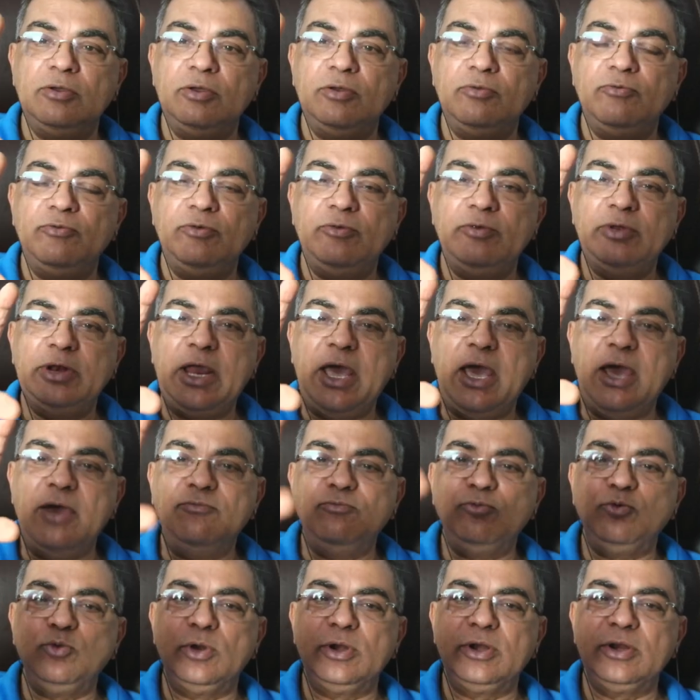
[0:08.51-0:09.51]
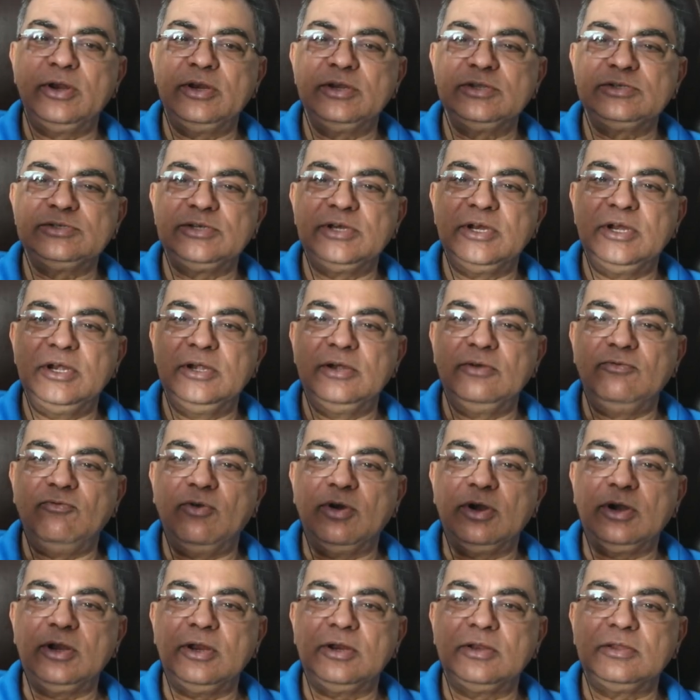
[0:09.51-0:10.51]
we will have to understand
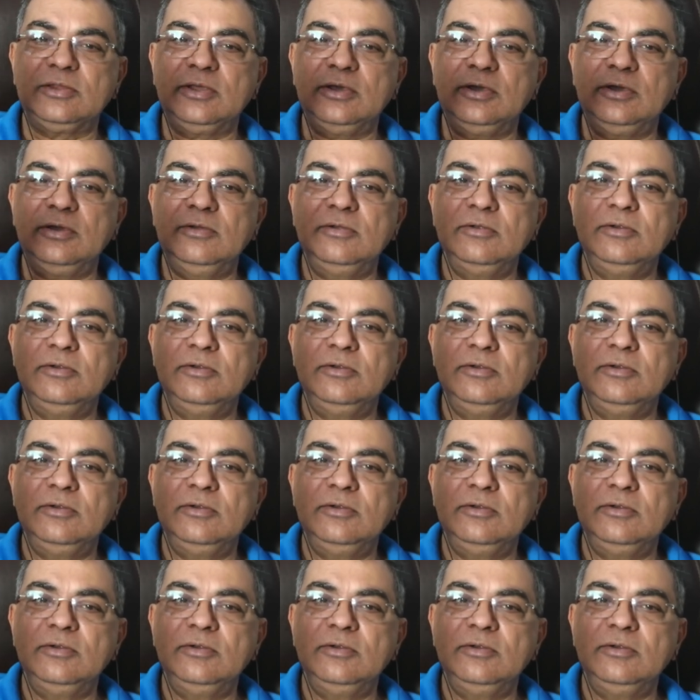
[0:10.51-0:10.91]
what are the